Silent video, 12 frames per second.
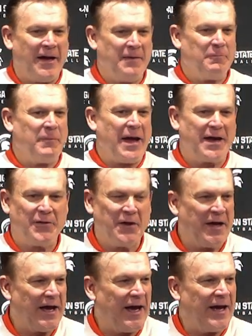
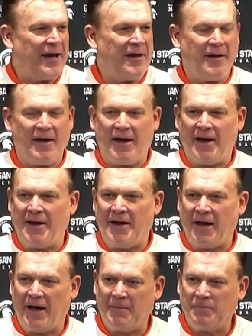just a
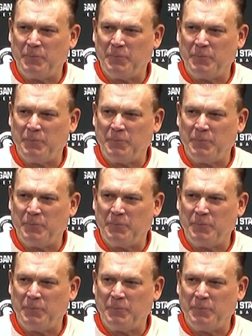mentality.